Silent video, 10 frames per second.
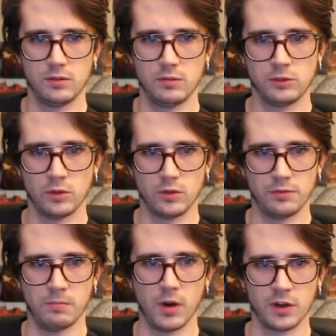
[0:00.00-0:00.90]
sort of
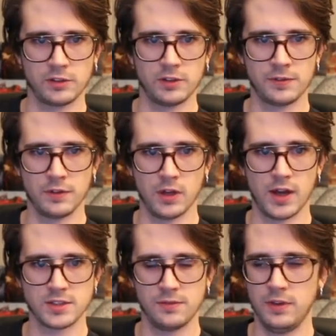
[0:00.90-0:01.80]
Marxist
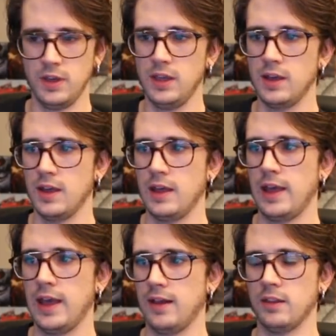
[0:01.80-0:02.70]
philosophy
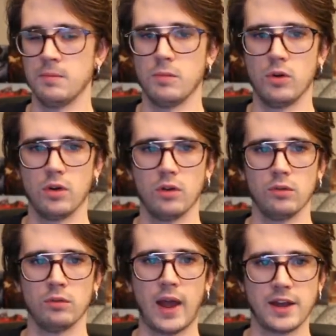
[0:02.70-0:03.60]
and the more
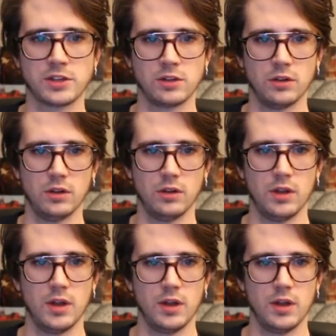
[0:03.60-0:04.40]
rational